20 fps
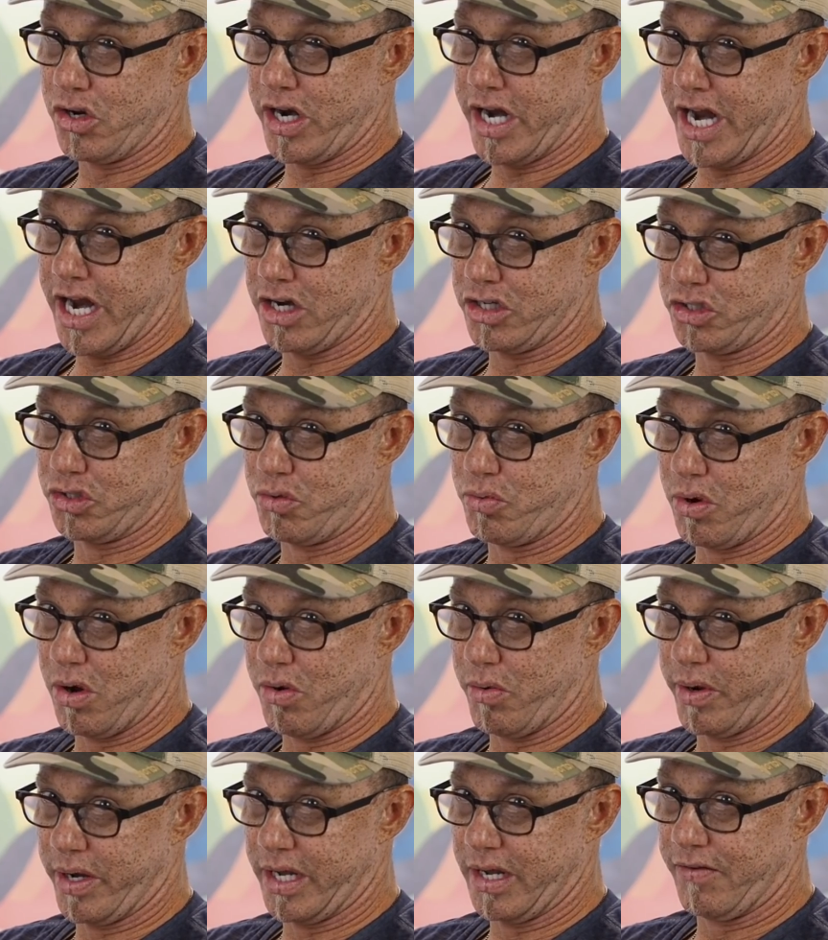your hair is
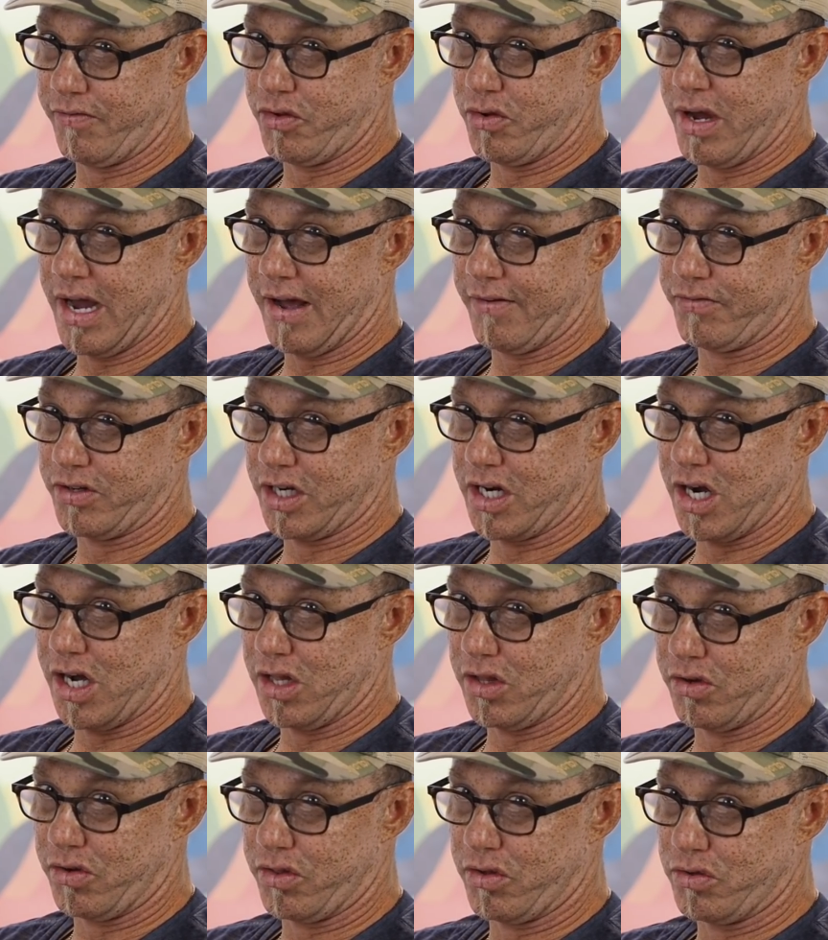growing if you have to
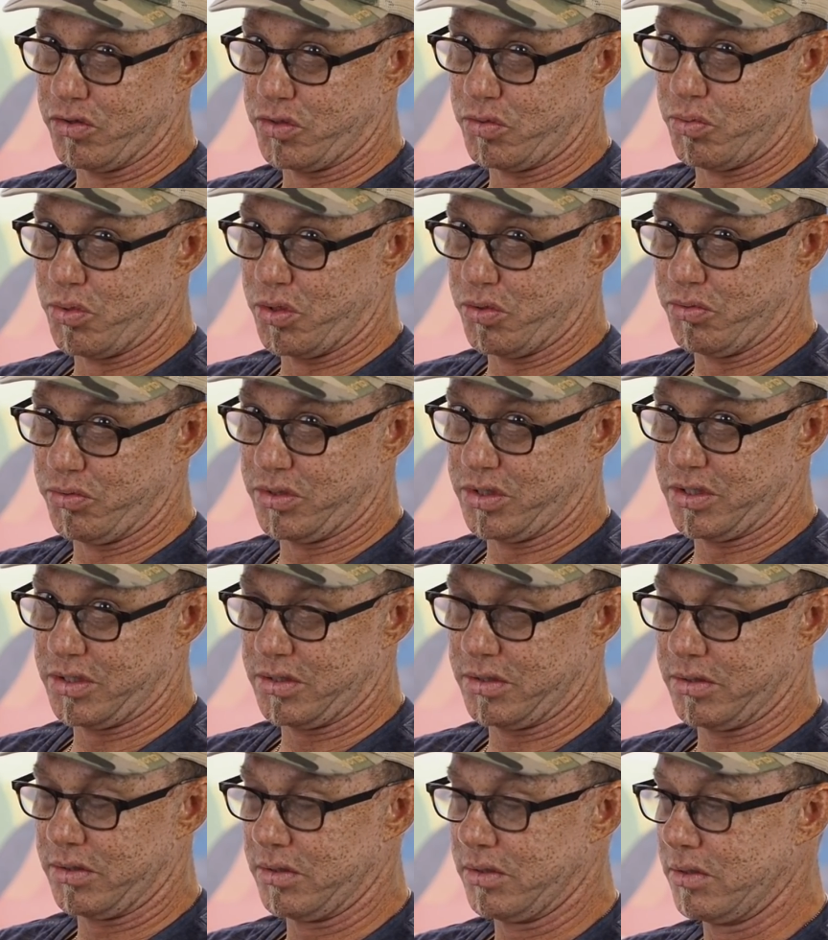color those
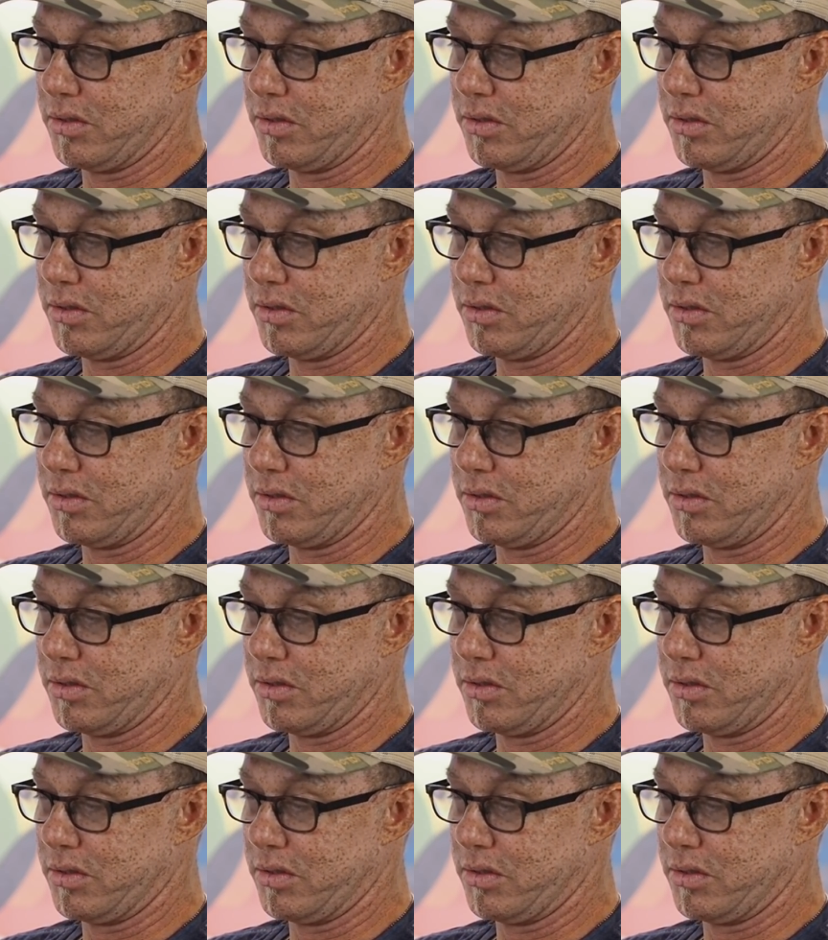roots.